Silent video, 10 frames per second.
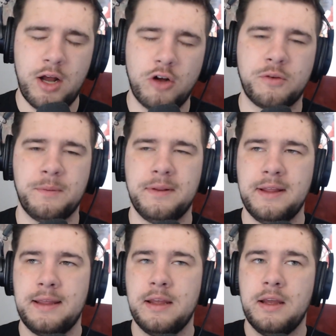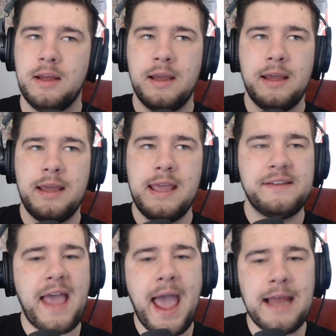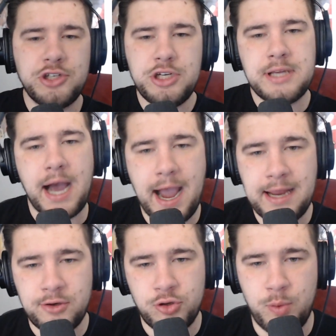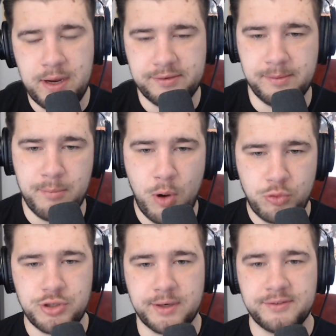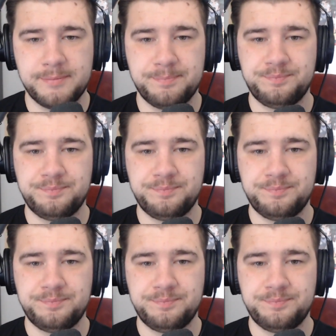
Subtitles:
Ultimately, it's actually tied to his emotions.